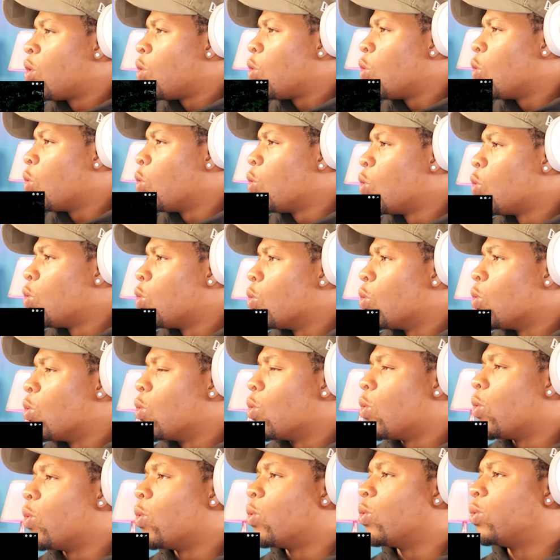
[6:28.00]

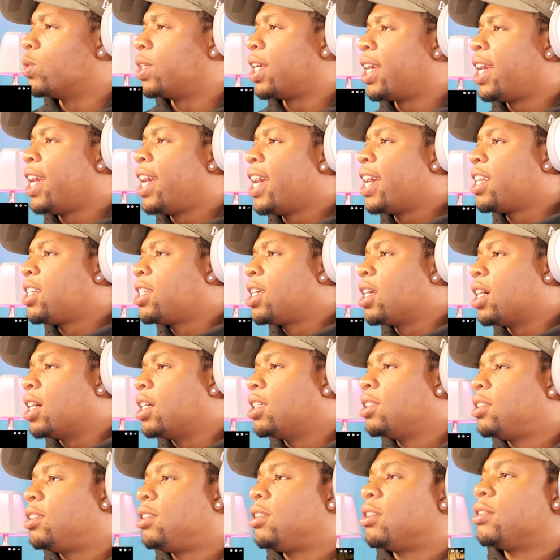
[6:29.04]
Ooh, the haircut.
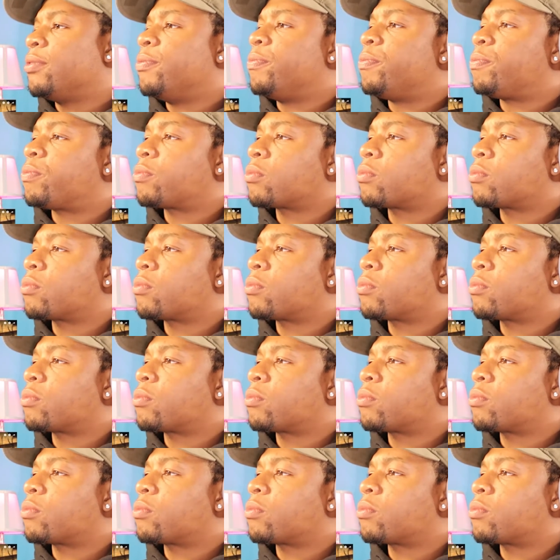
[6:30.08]
I